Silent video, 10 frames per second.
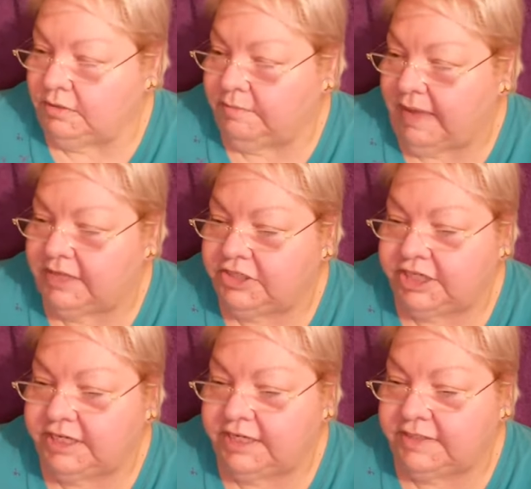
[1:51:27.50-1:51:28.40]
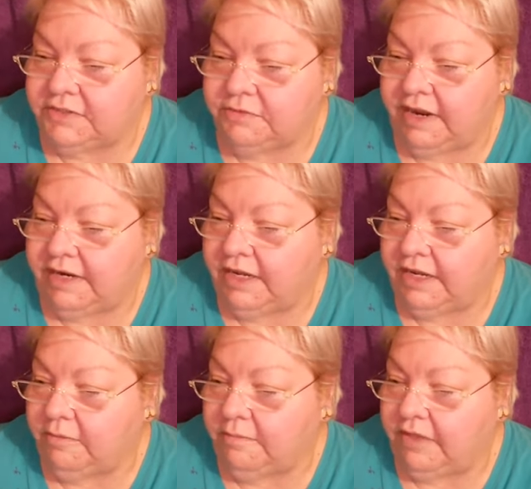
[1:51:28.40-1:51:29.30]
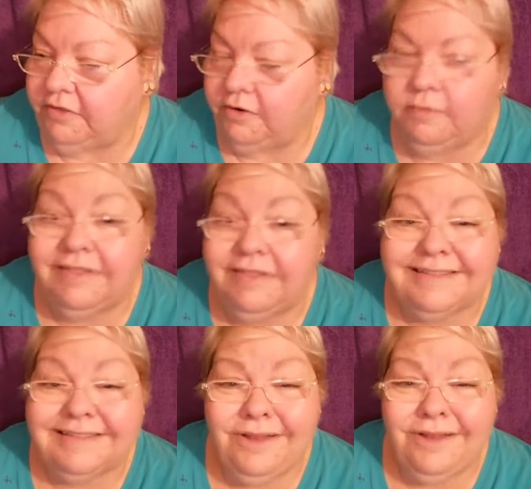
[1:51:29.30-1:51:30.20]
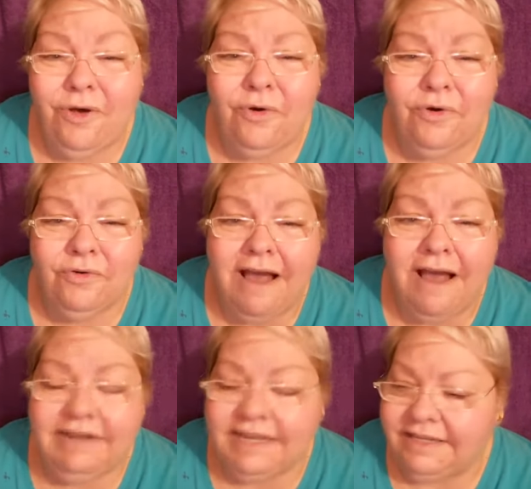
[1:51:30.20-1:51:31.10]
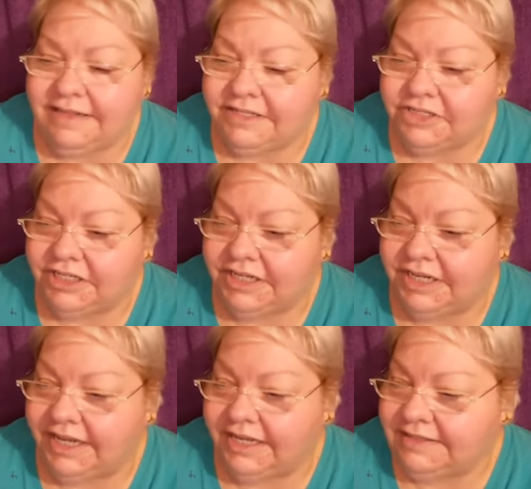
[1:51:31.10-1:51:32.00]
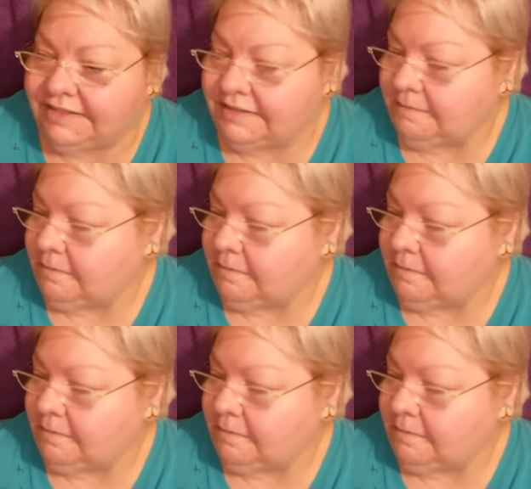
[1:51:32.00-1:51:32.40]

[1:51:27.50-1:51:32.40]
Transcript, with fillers: Bachi is threatening her mother with this low growling that she does.